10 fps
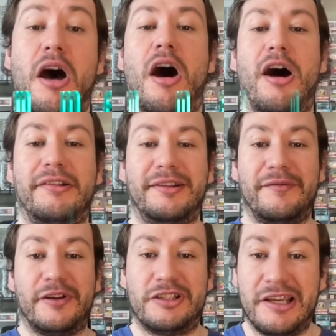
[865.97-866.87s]
Also, if
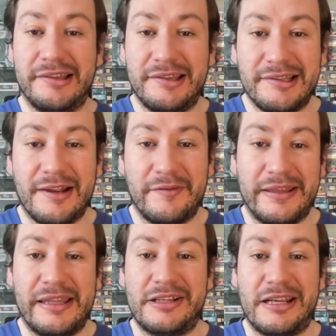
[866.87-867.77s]
you're just discovering
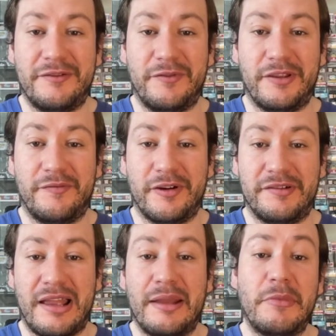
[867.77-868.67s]
the channel for the first
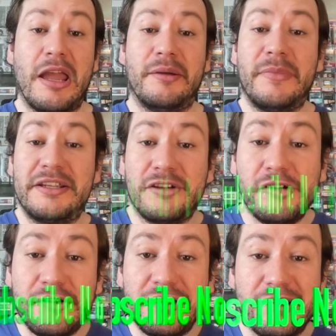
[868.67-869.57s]
time, make sure you
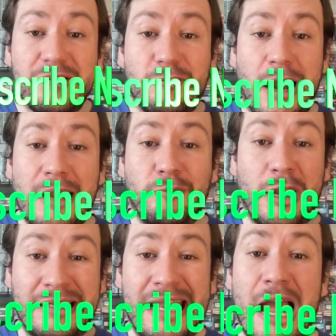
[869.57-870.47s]
subscribe
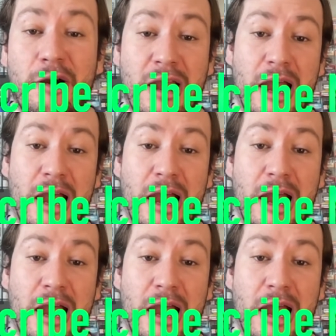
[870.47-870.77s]
right now.